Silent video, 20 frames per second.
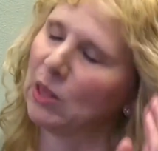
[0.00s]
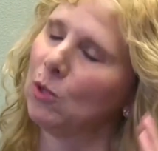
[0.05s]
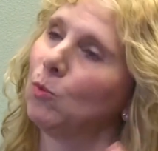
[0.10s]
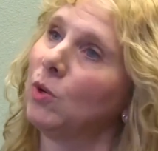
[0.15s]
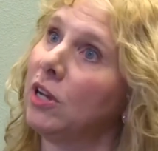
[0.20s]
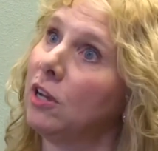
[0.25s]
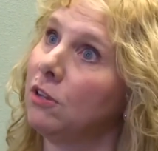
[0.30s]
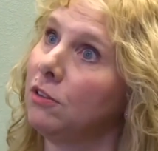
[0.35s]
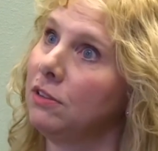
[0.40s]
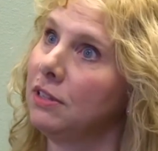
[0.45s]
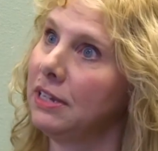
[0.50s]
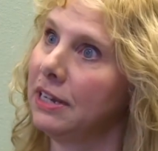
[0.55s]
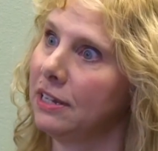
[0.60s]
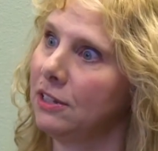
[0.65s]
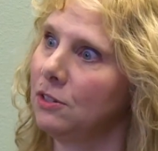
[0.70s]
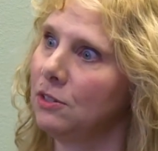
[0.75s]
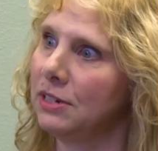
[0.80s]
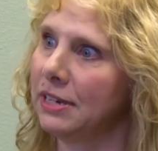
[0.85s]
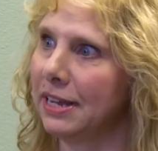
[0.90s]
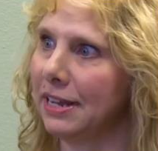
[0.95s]
Well, the
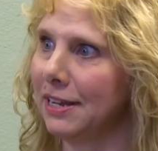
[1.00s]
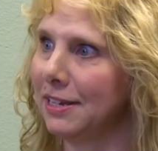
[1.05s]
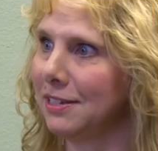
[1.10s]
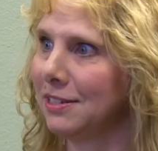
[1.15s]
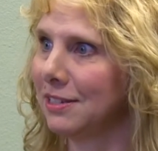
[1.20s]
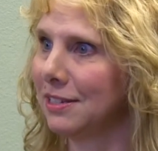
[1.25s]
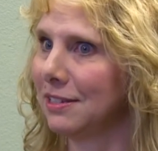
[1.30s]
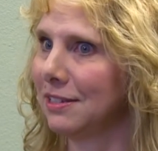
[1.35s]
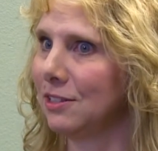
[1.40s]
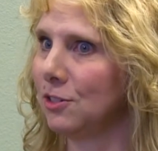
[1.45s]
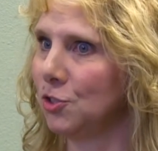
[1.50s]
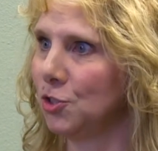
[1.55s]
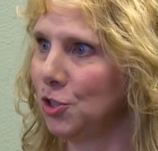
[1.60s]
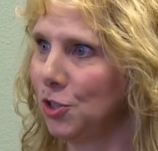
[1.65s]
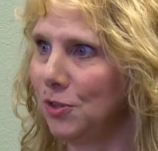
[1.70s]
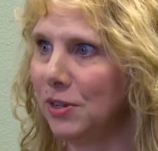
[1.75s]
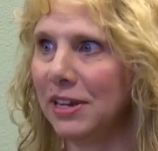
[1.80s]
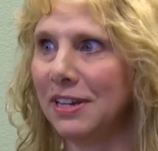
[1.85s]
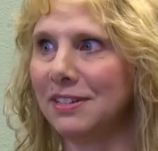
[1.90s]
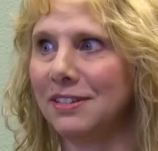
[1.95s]
other days, there's
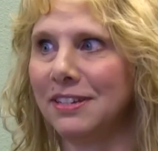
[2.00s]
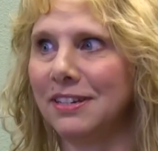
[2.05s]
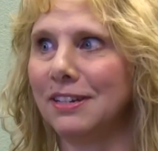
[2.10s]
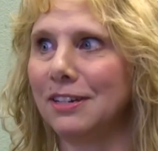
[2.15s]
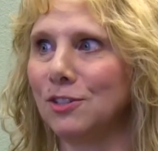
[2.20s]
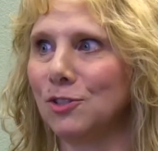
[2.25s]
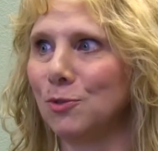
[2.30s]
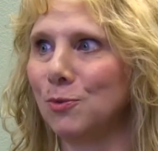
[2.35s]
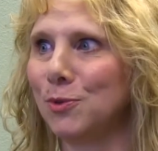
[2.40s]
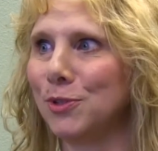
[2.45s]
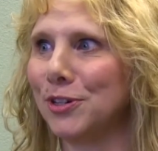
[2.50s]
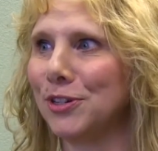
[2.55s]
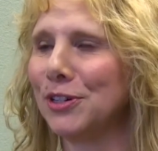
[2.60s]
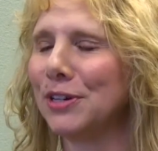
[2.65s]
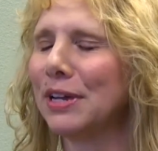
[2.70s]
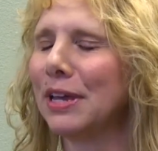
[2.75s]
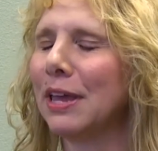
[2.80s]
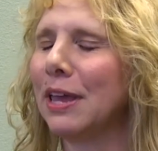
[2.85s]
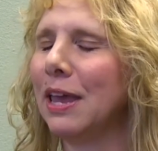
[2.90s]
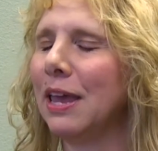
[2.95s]
2 days he doesn't
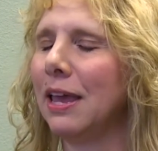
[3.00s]
work.